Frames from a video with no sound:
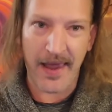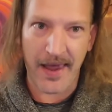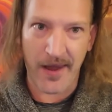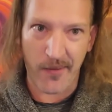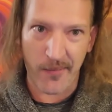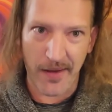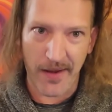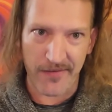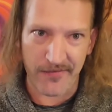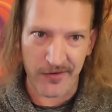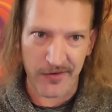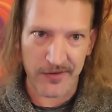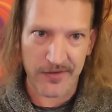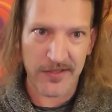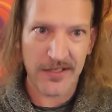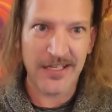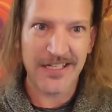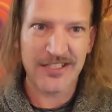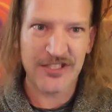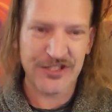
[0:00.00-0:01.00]
However,
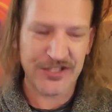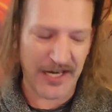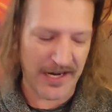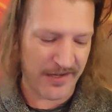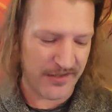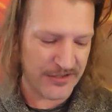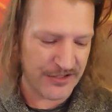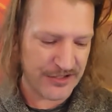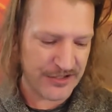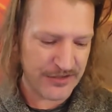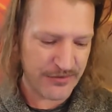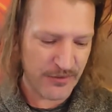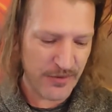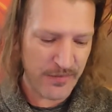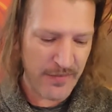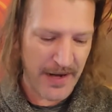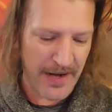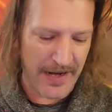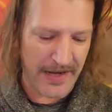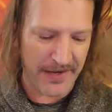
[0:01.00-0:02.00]
challenges
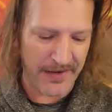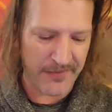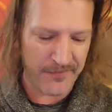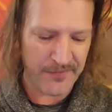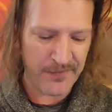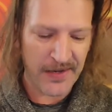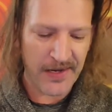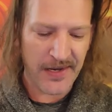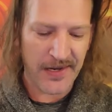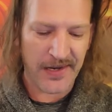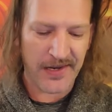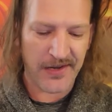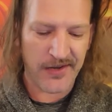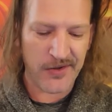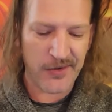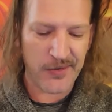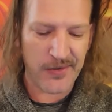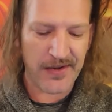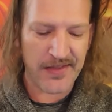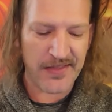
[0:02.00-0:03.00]
remain,
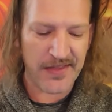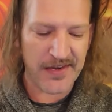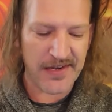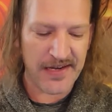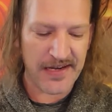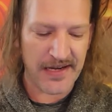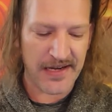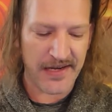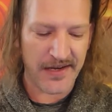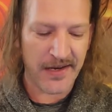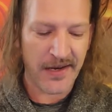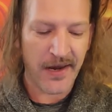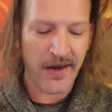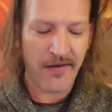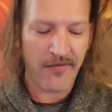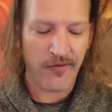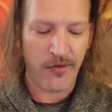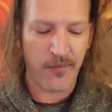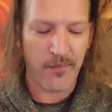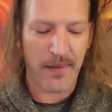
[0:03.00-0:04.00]
including the need
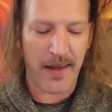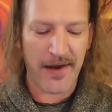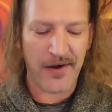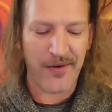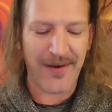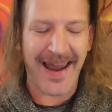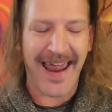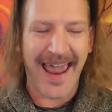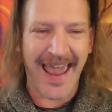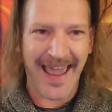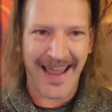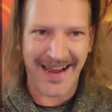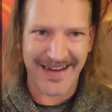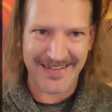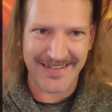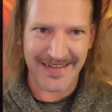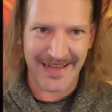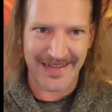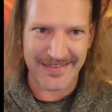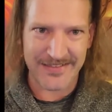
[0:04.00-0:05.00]
for better
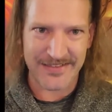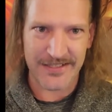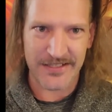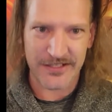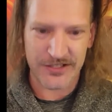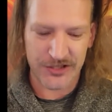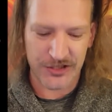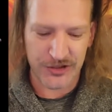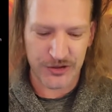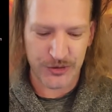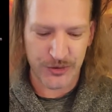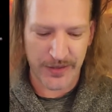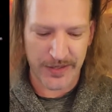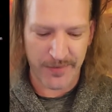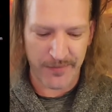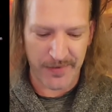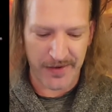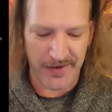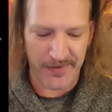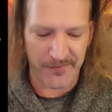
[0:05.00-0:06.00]
access to
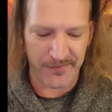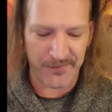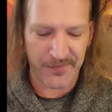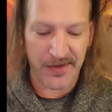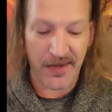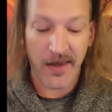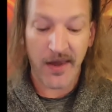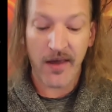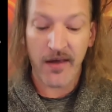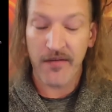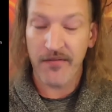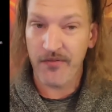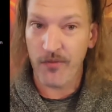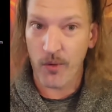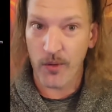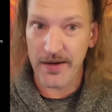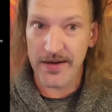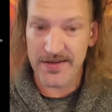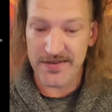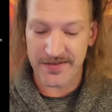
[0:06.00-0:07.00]
treatment.
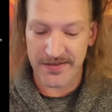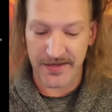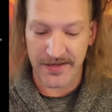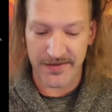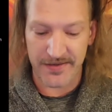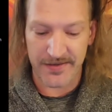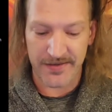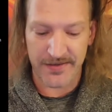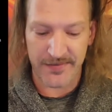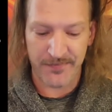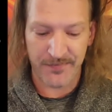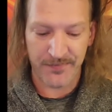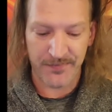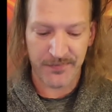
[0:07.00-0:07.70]
For instance,